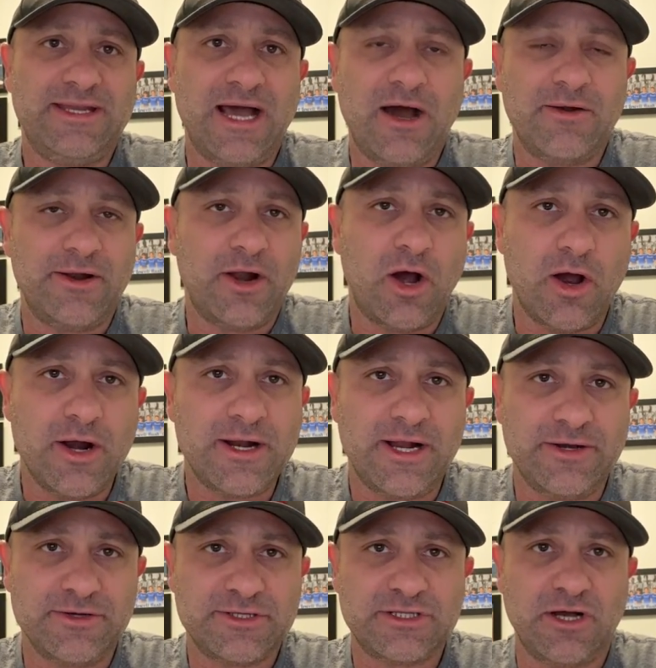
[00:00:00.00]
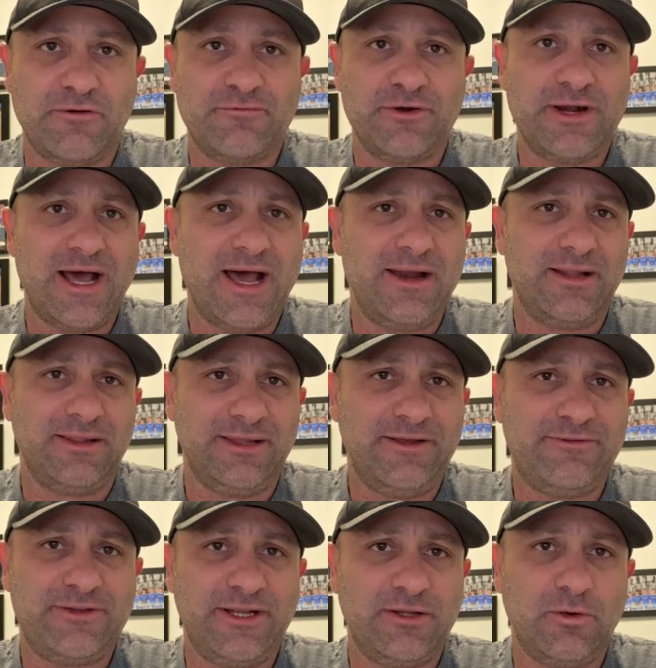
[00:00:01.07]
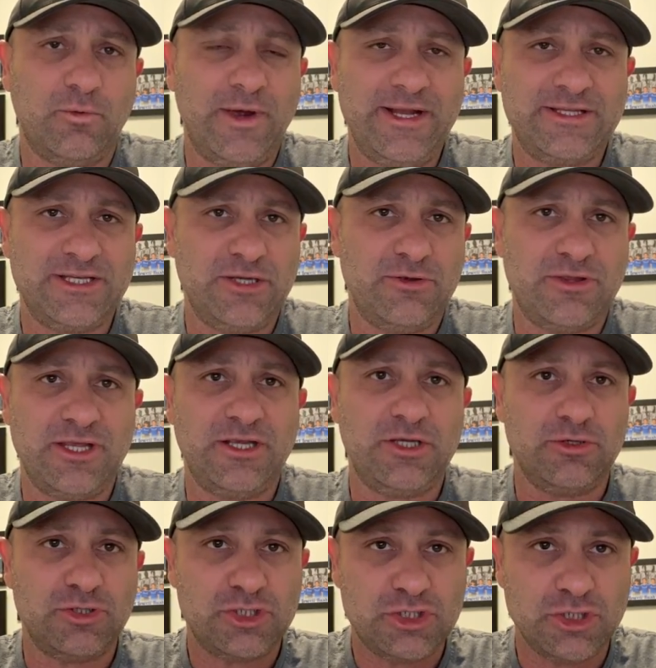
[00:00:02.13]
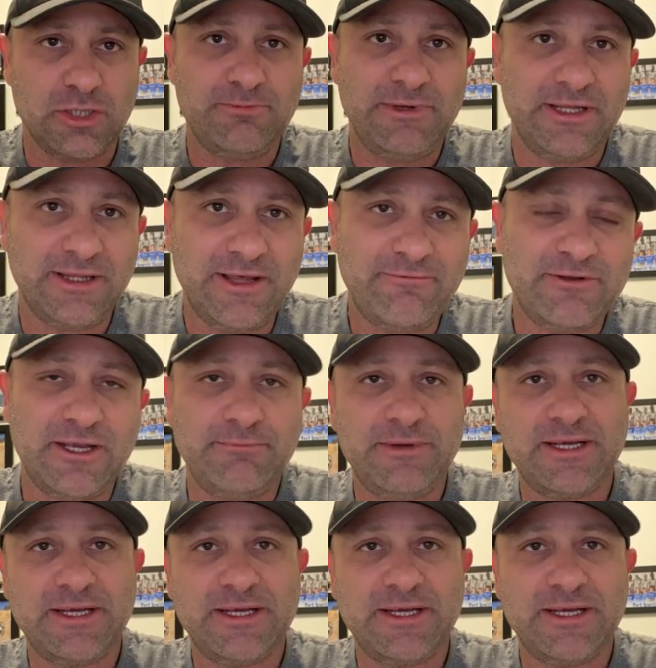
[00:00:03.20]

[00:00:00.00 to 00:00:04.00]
down and hard on yourself for not lifting the weights that you think you should be lifting,